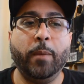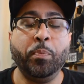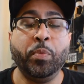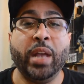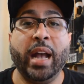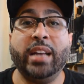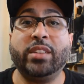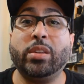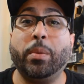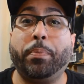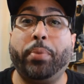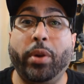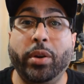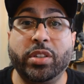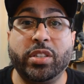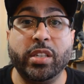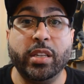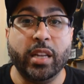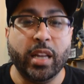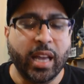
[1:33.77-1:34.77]
as a
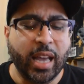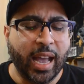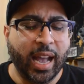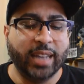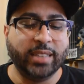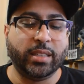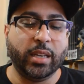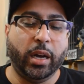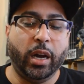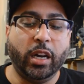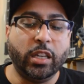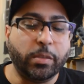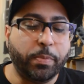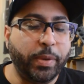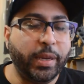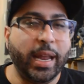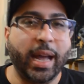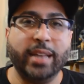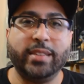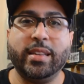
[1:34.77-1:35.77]
person, as a
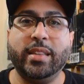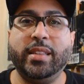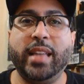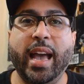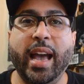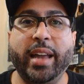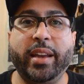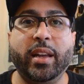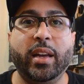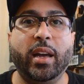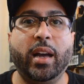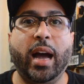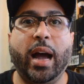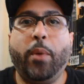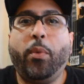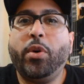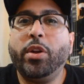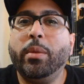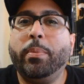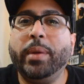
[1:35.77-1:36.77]
husband, as a dad, I
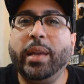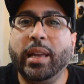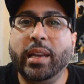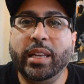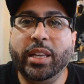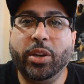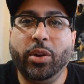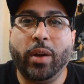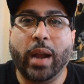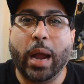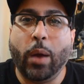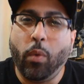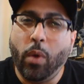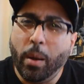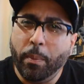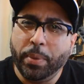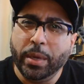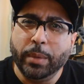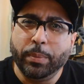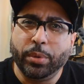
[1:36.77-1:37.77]
want to be a leader. I
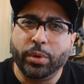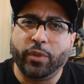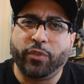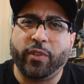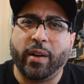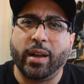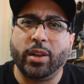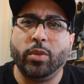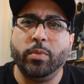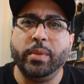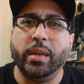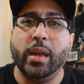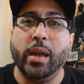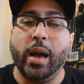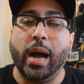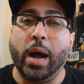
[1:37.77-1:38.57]
want people to follow me.